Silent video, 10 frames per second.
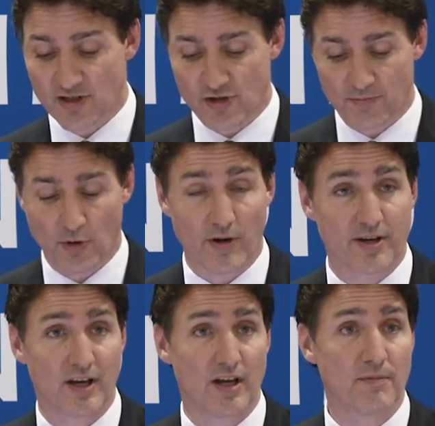in support
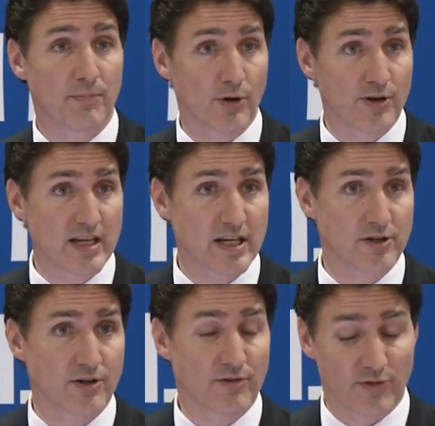per
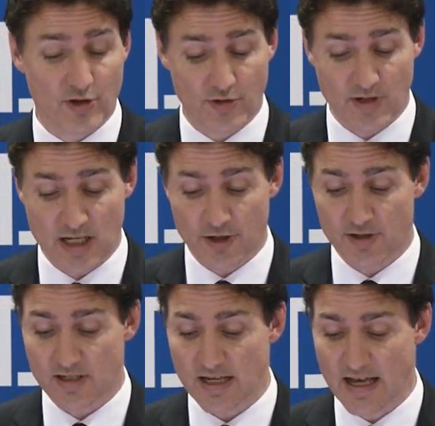year for 2
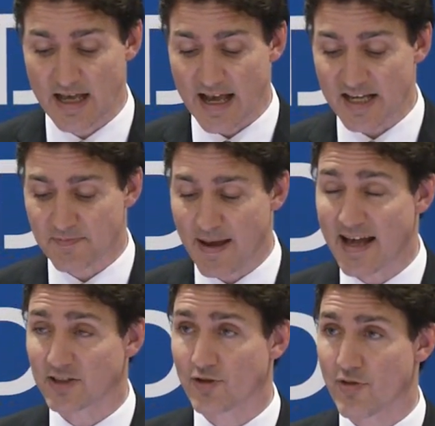years has
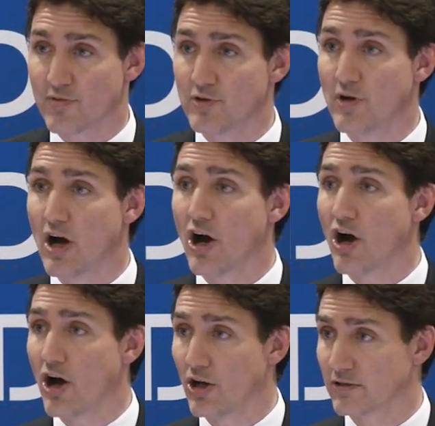passed through
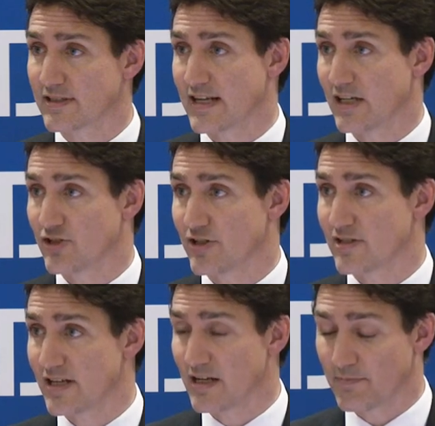all
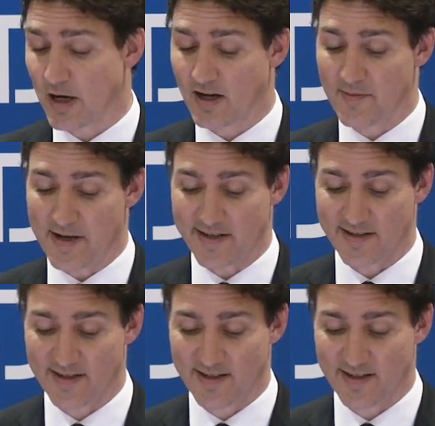stages in Parliament.